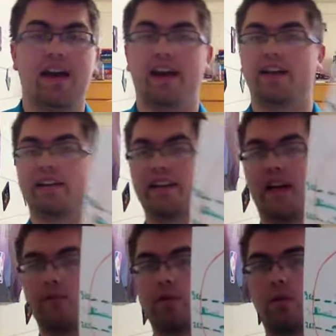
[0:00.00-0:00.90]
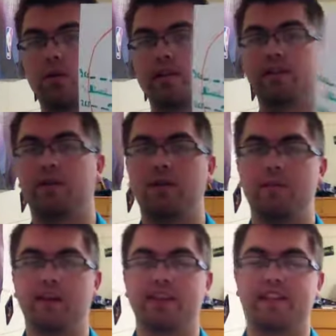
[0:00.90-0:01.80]
and Capricorn is very
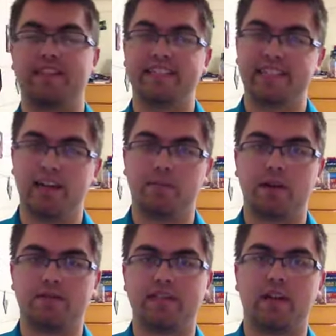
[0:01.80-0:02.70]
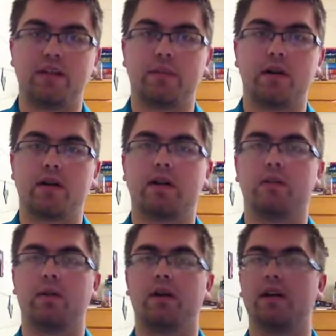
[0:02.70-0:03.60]
much at the tip of South America,
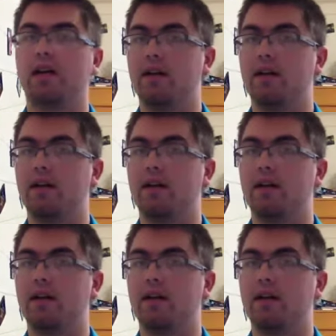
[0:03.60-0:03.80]
where